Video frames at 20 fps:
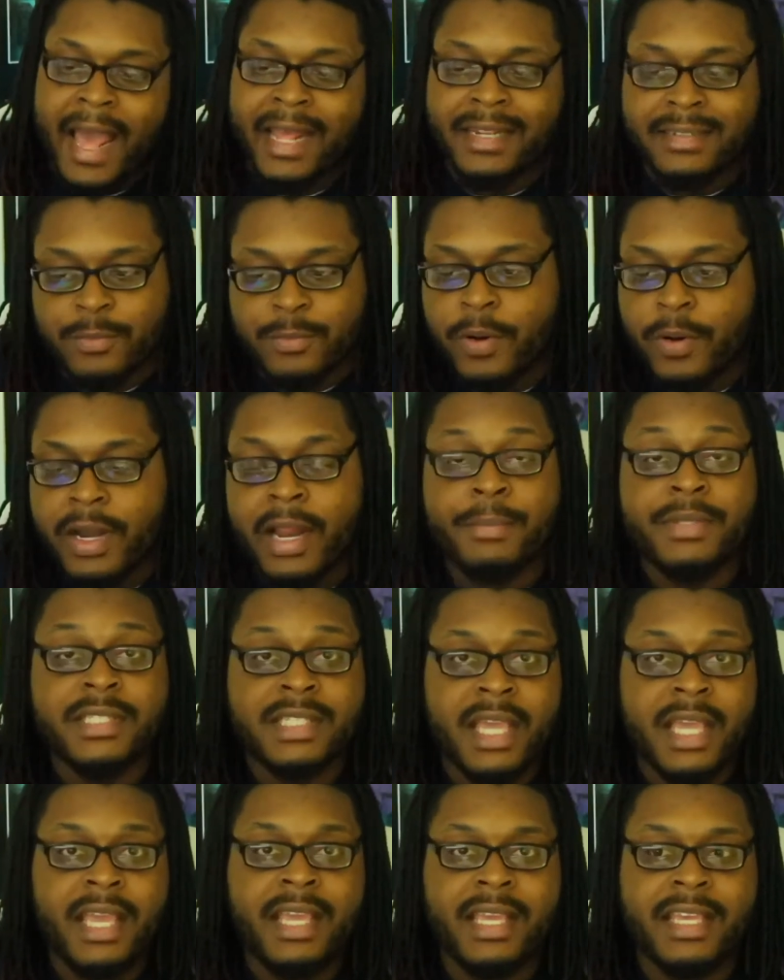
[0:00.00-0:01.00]
what I'm
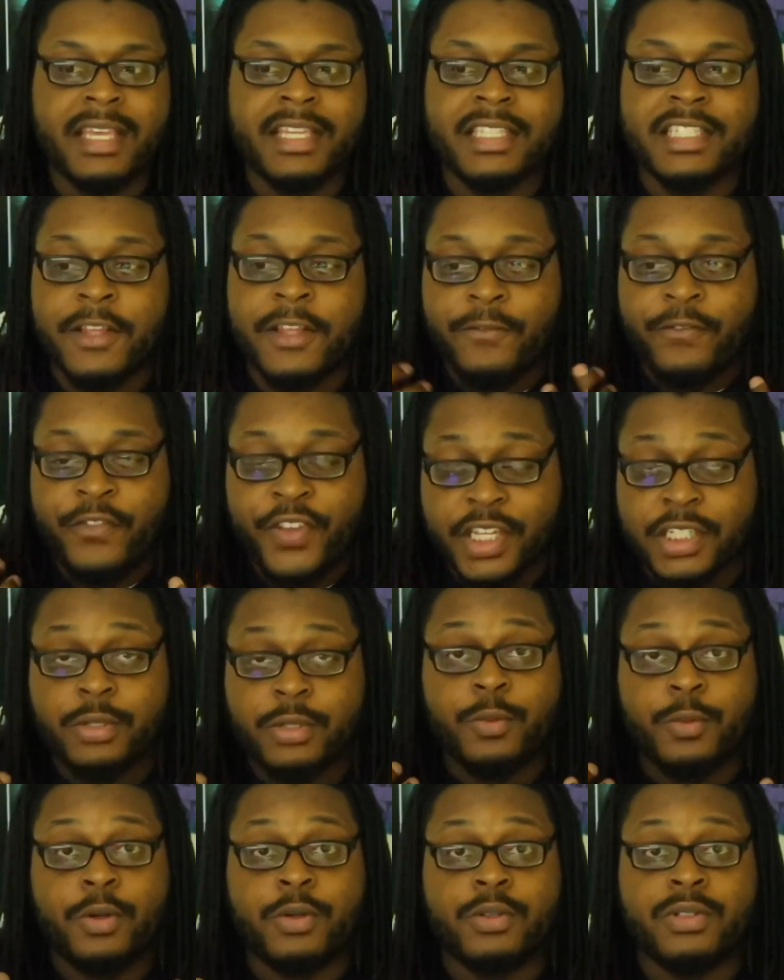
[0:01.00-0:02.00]
saying is the
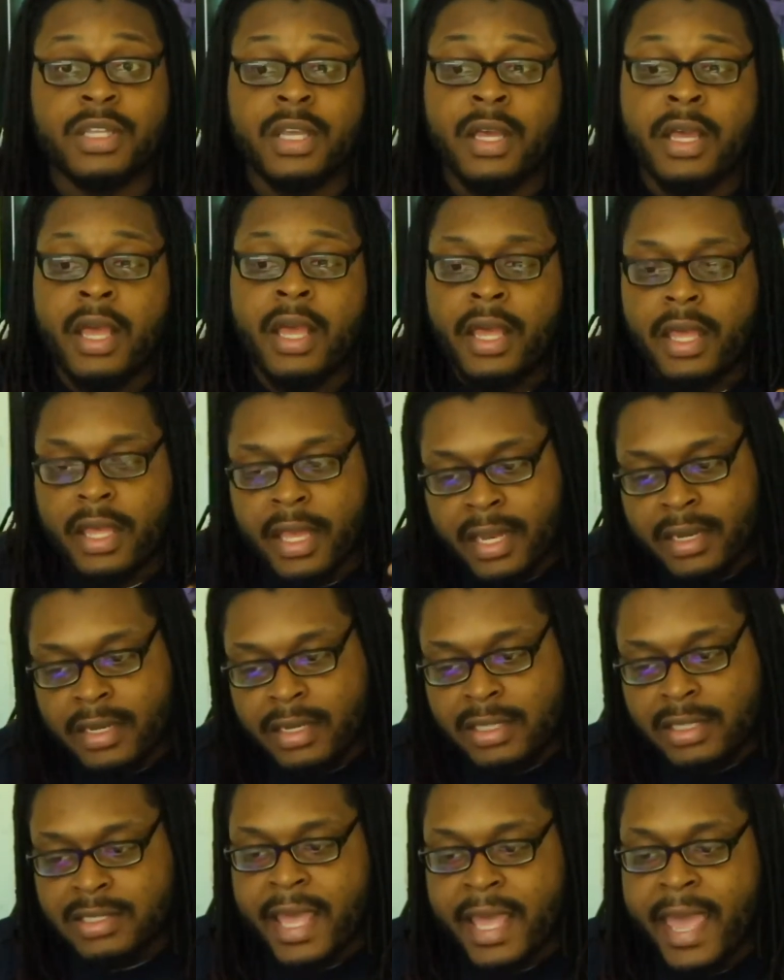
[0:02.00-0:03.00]
visuals and
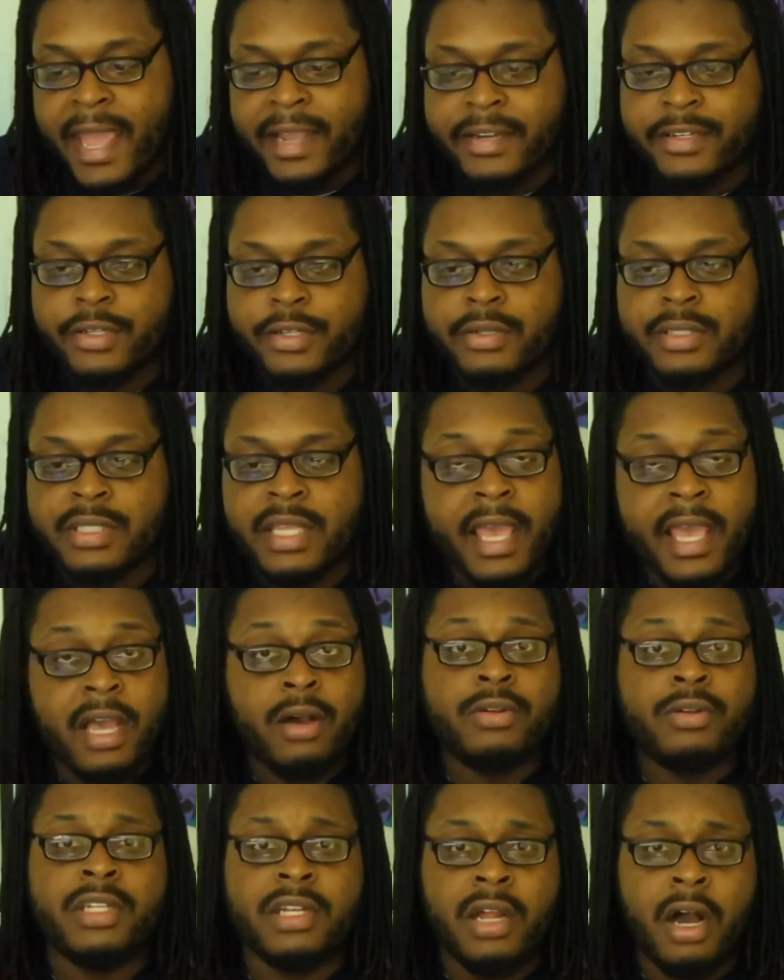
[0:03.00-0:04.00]
these actors
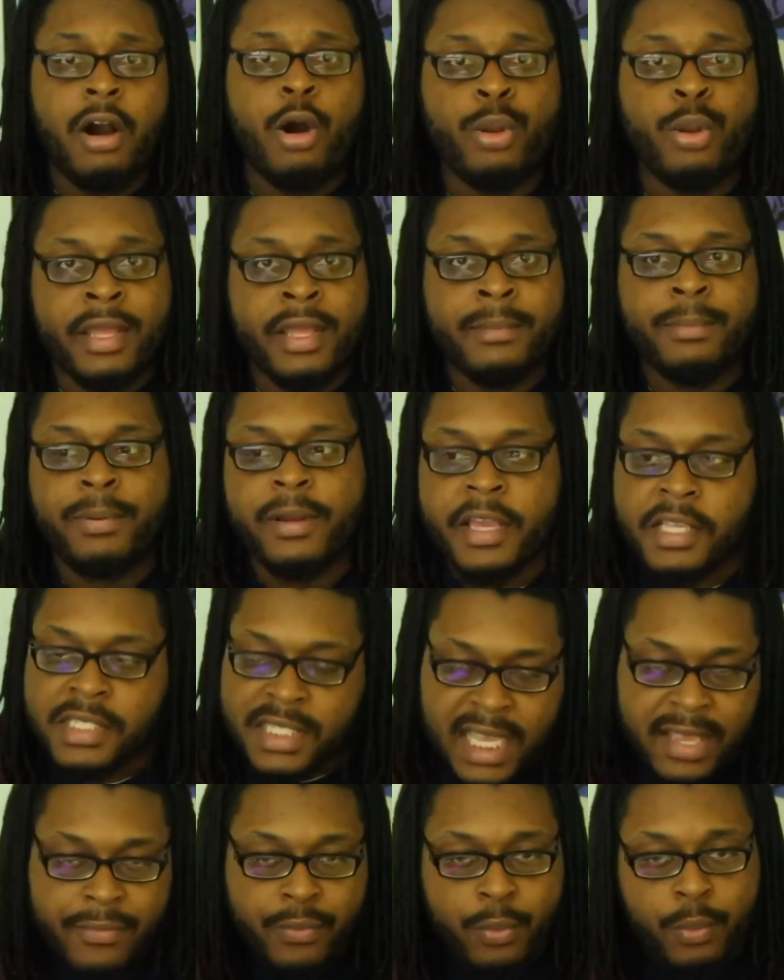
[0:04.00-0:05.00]
held it all in place.
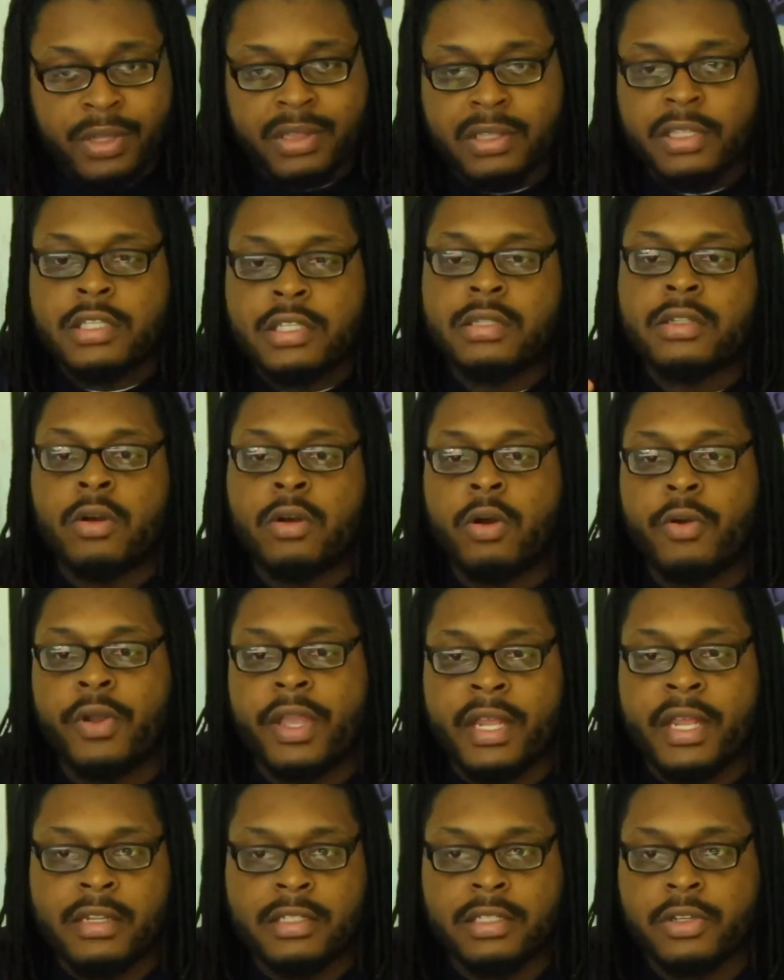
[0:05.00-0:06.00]
Even with the
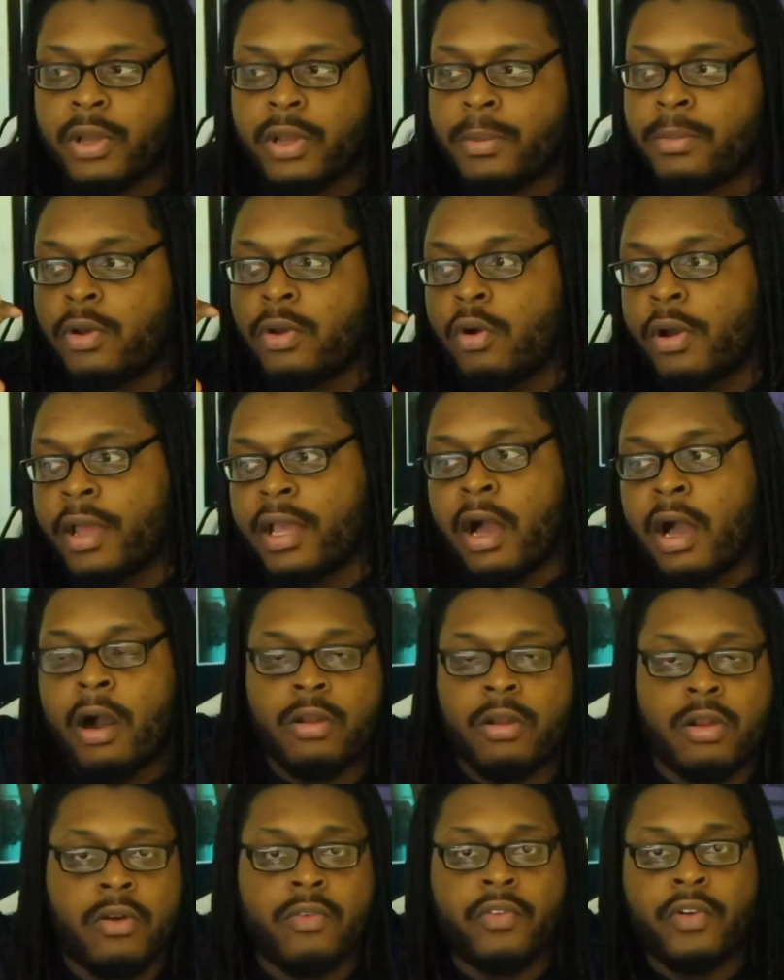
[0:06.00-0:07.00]
story and the script going
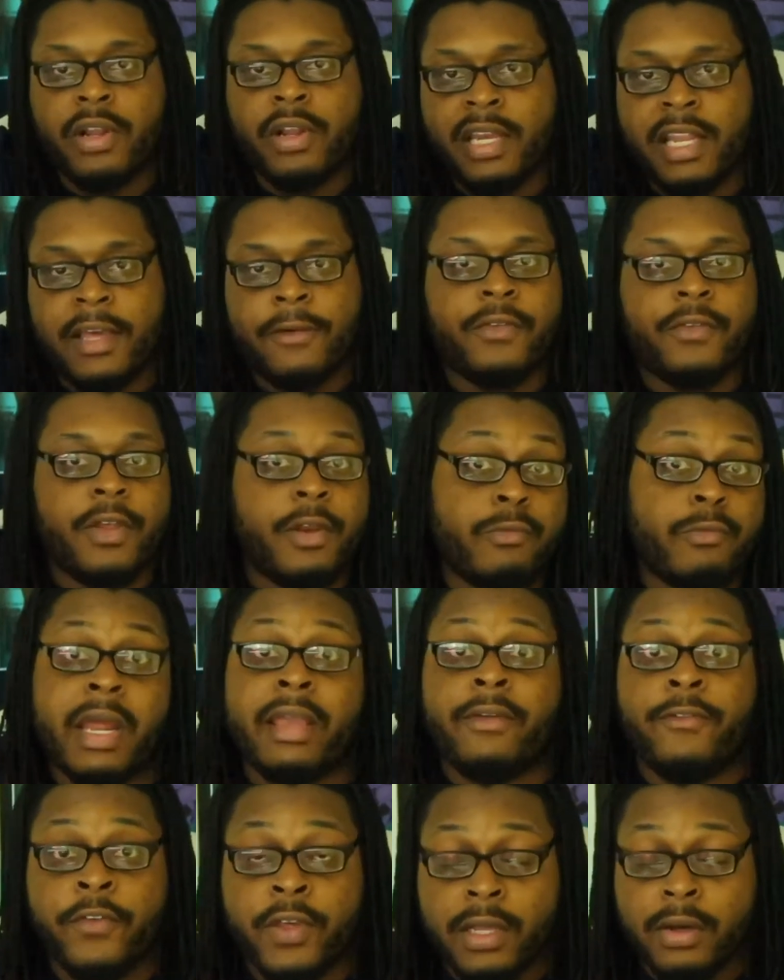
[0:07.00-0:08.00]
all over and left and
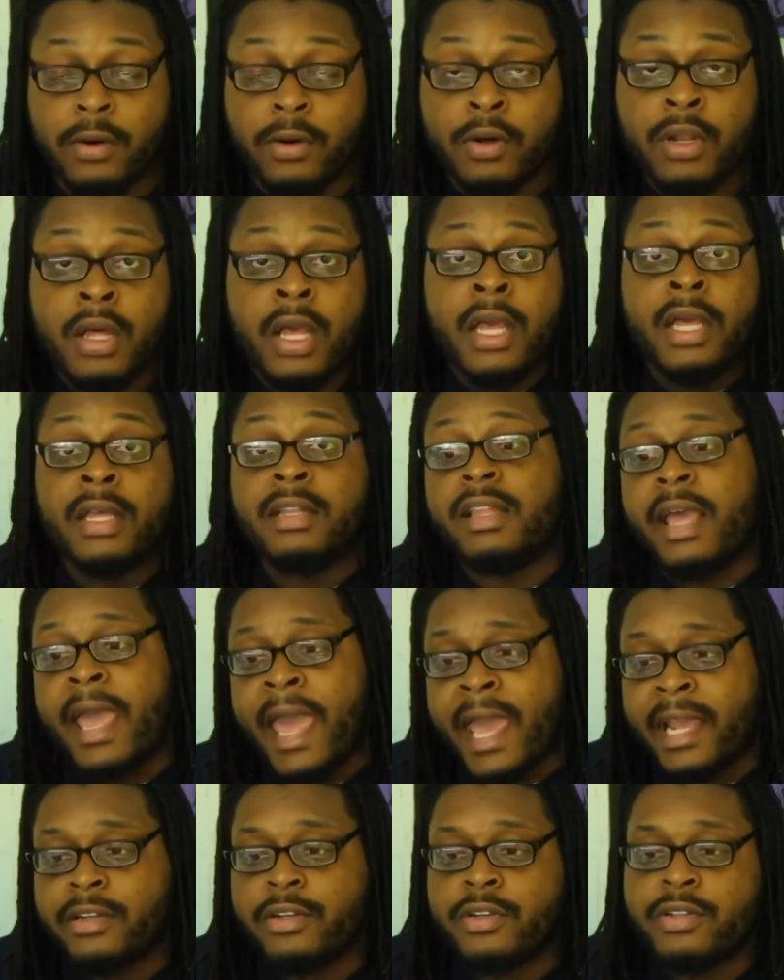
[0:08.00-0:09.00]
right field, the
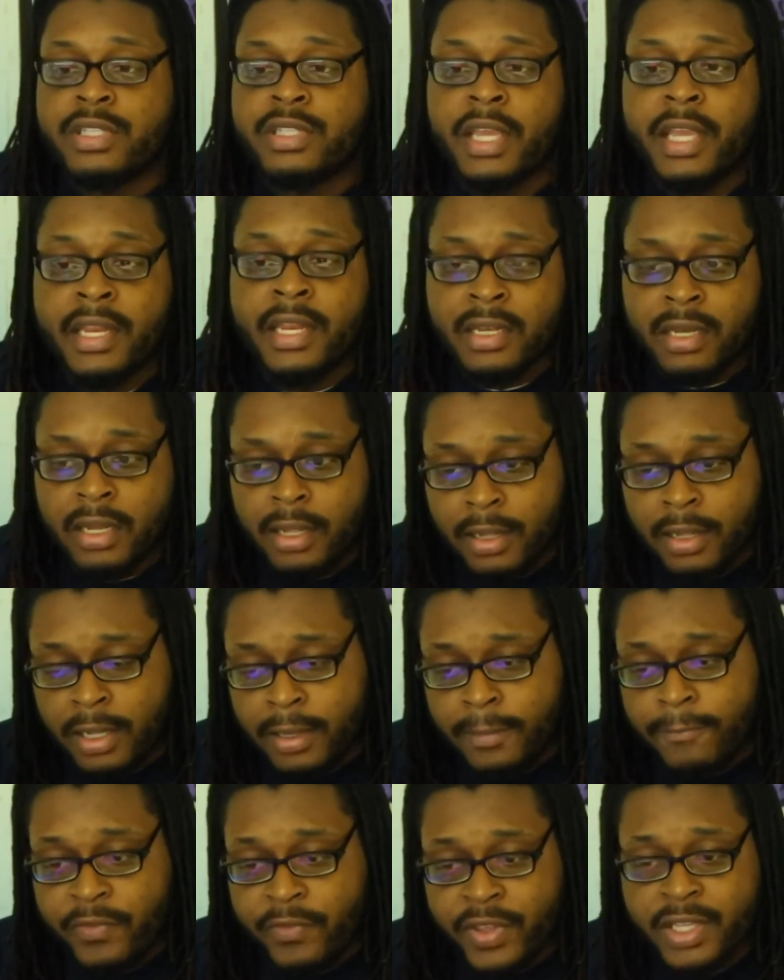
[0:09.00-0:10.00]
actors and the
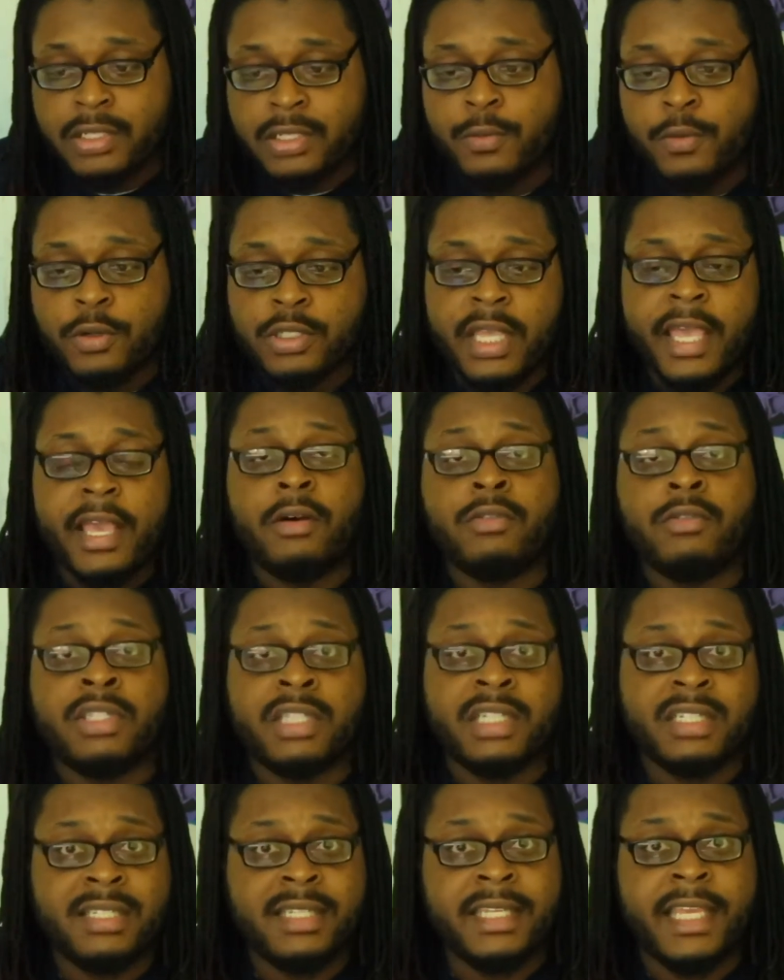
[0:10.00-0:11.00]
visuals held
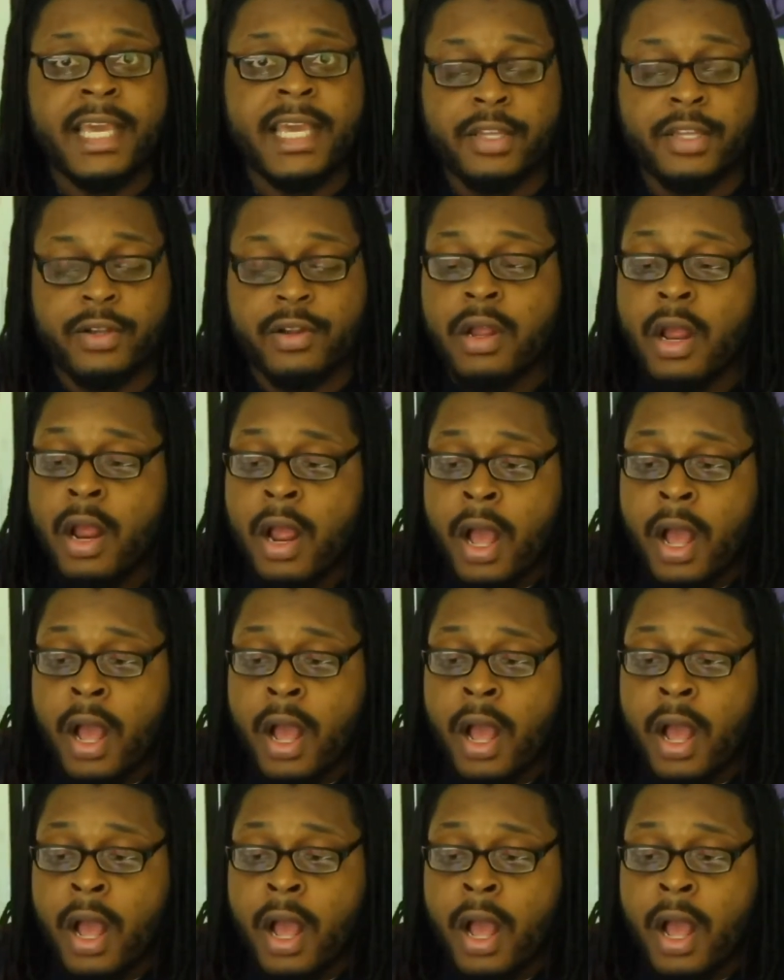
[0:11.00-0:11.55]
it together.